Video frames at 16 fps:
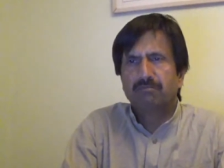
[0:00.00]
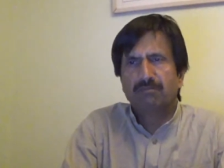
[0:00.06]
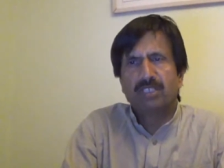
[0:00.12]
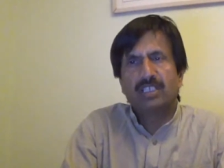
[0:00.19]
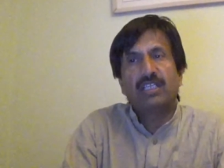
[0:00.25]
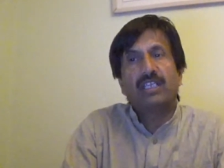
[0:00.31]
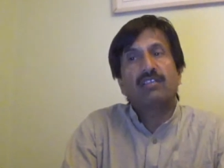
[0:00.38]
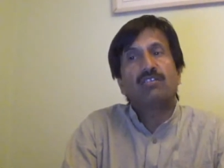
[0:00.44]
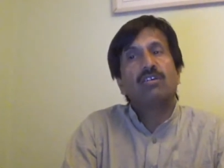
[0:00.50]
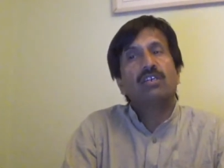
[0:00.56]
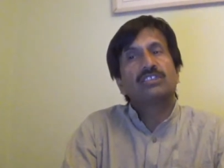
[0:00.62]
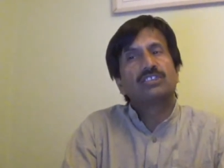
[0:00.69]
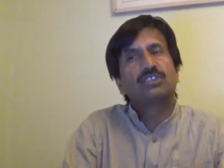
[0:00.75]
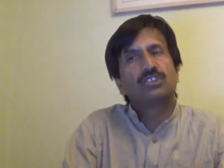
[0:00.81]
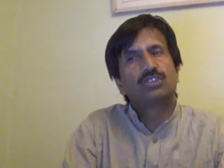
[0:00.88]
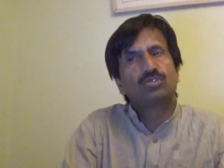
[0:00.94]
they can
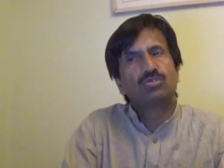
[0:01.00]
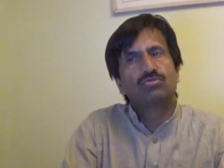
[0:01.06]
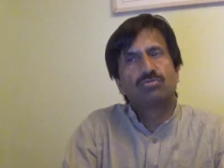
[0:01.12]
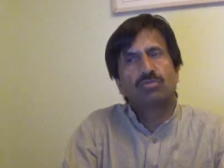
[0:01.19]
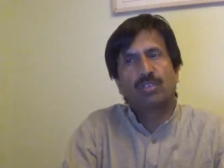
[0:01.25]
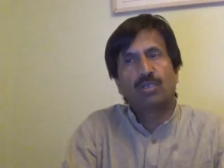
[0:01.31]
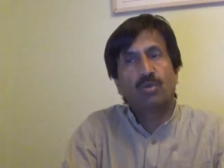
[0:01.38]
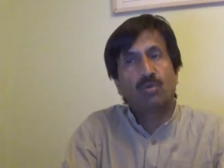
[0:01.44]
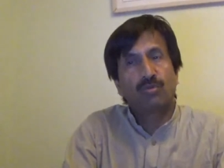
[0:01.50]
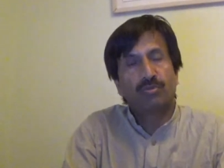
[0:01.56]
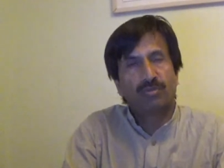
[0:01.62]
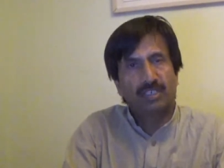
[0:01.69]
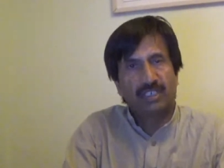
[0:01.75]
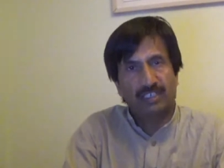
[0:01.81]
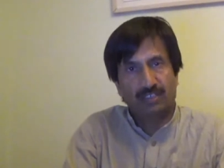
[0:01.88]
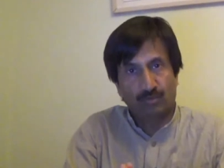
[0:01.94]
cause tissue
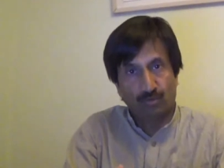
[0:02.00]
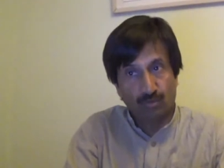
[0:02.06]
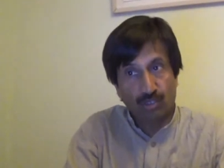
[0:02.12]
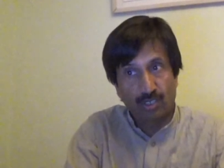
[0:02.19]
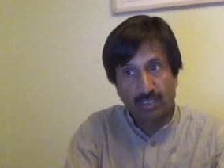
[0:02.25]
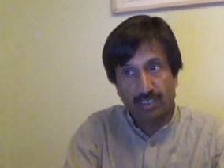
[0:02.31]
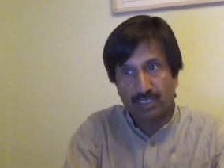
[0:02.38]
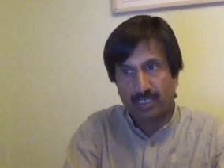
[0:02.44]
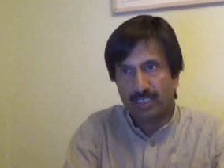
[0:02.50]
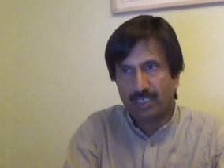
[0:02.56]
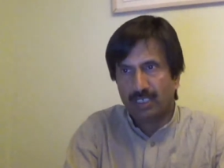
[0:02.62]
around it to die